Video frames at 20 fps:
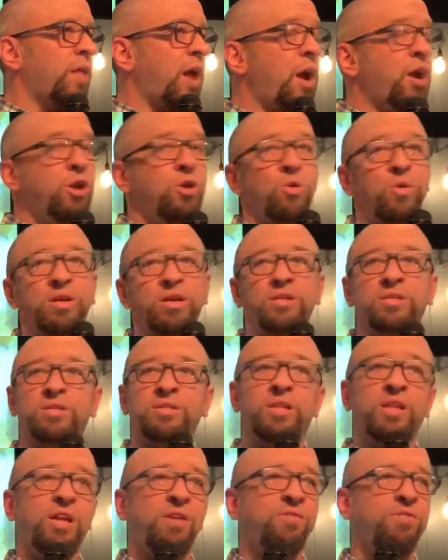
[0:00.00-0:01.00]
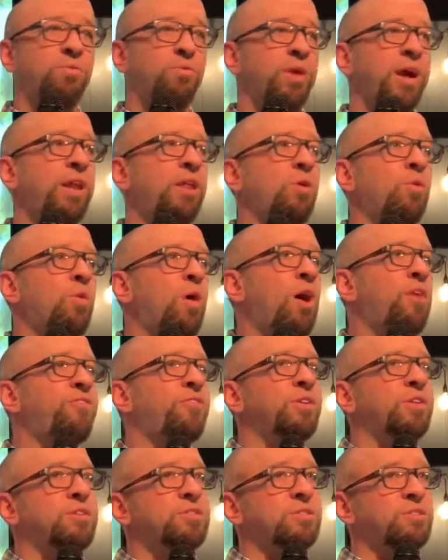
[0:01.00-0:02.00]
Are you going to just leave the radio off
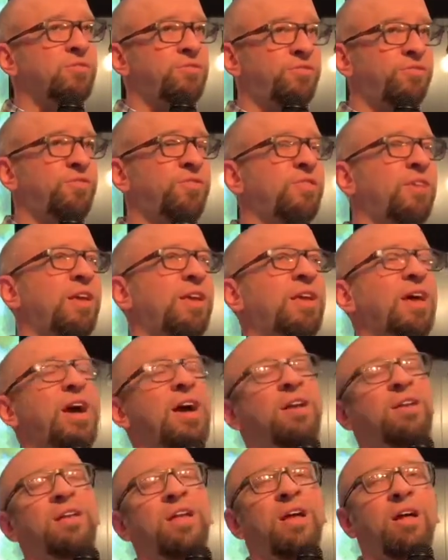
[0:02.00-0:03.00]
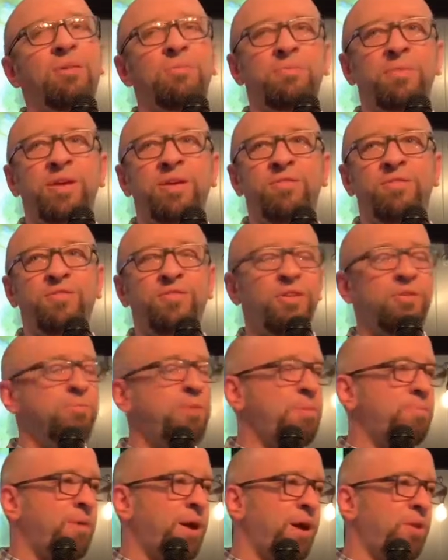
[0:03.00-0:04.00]
and just say, God, help me, fill
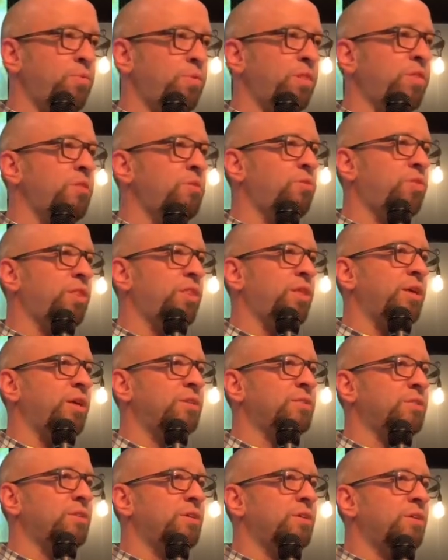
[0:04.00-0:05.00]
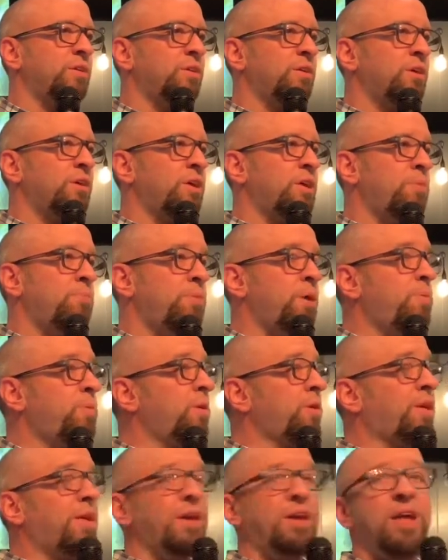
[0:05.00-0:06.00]
my mind with new things? Maybe you'll
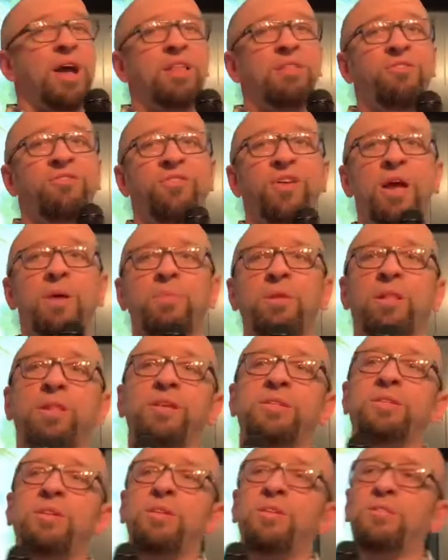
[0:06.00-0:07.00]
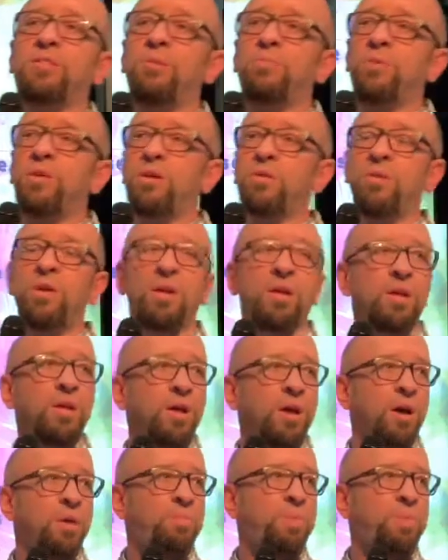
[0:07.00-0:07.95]
kick on the family, and listen to some good uh,